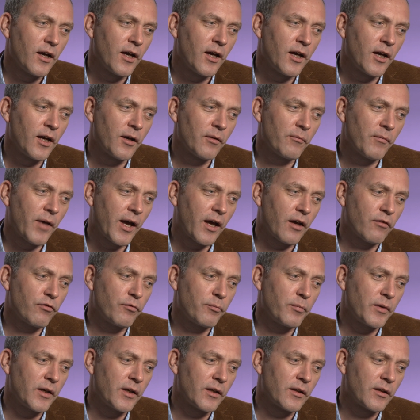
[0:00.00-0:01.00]

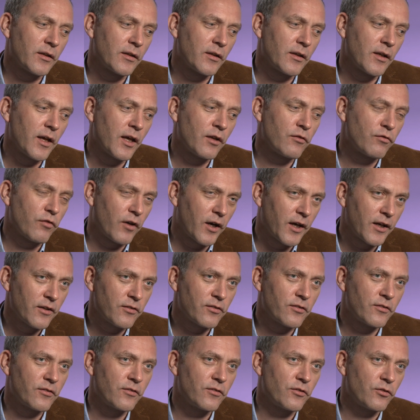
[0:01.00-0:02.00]
have been
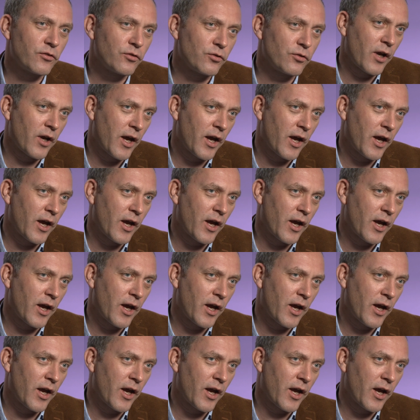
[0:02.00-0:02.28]
advised